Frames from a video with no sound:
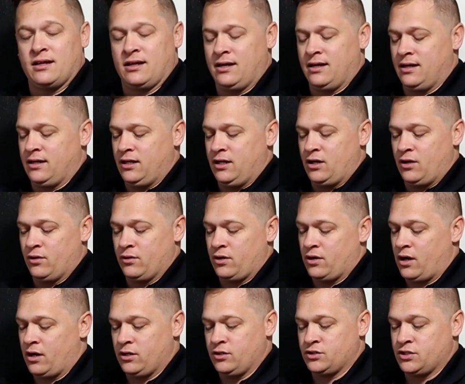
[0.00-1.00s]
You know,
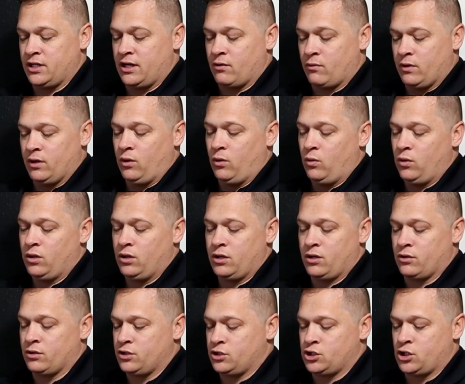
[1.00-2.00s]
you're not using that real wood
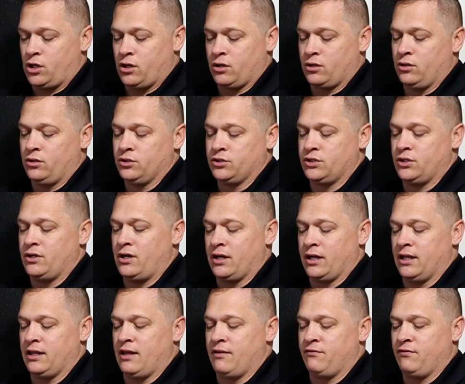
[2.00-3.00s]
or the charcoal, so you're
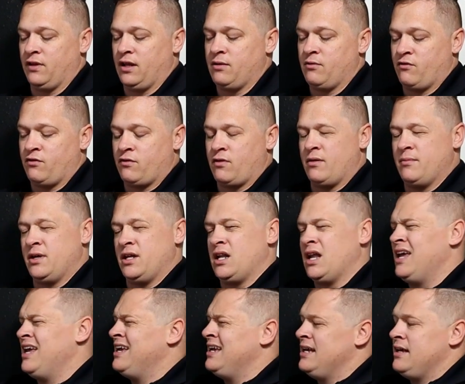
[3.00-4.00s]
not getting that flavor from it.
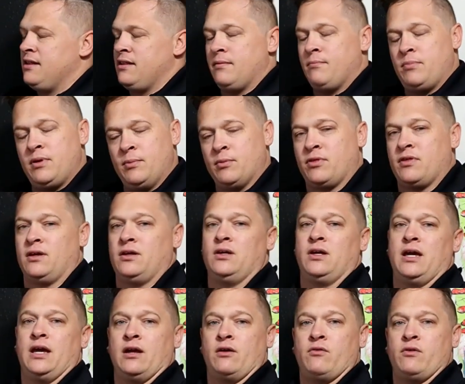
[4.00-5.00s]
People think
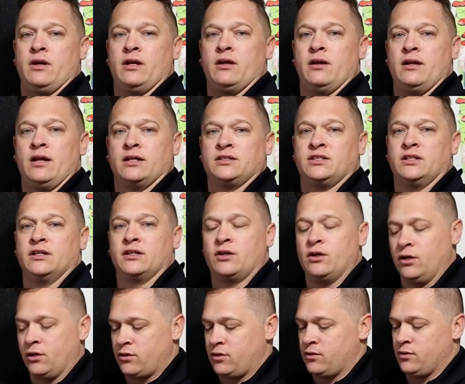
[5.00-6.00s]
you can't create an excellent
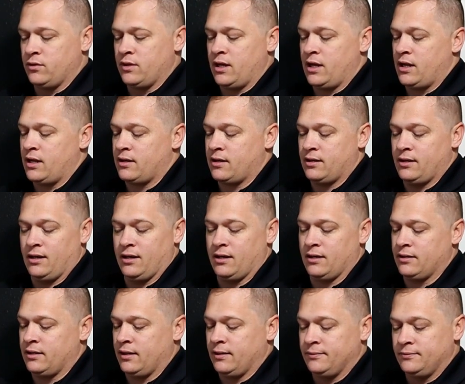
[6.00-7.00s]
cook through
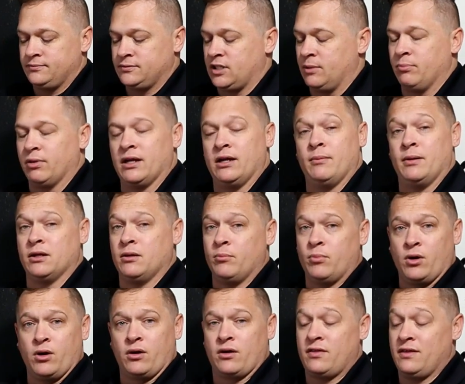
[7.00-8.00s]
that. They complain about the
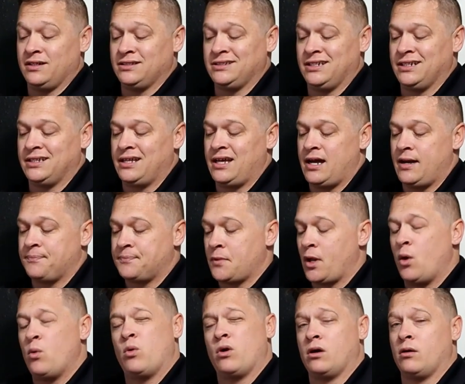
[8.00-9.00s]
bark, things like
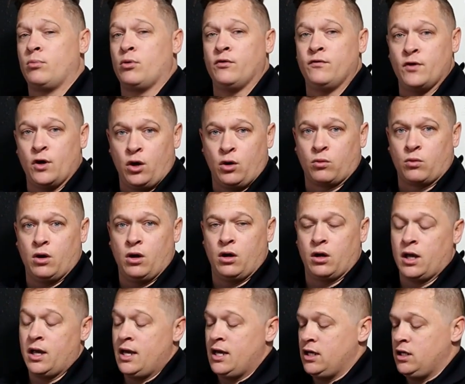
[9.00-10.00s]
that. We're going to prove you all
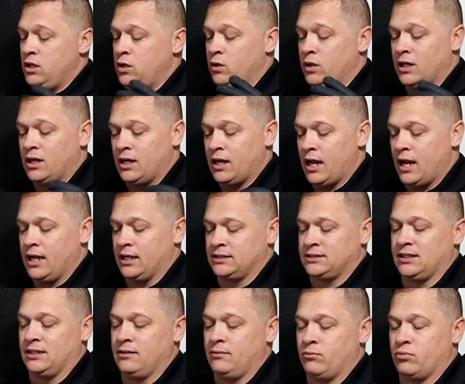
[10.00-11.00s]
wrong. You can get an
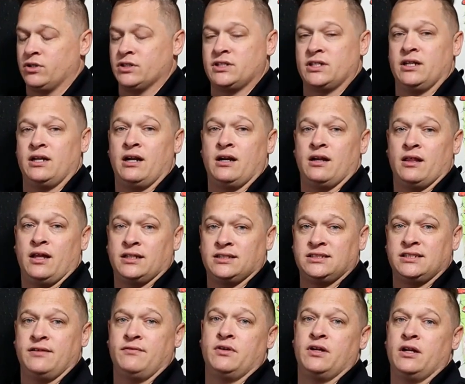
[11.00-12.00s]
excellent brisket out of that
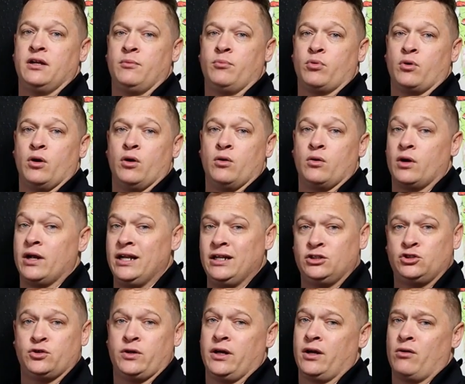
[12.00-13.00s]
780 Pro,
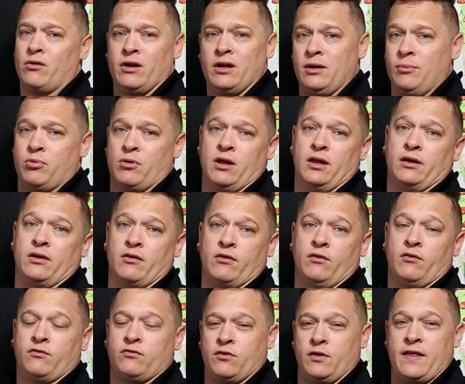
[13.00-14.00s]
any Traeger, any pellet
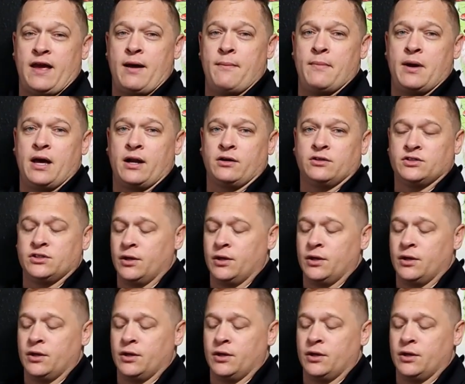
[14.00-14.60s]
grill for that matter.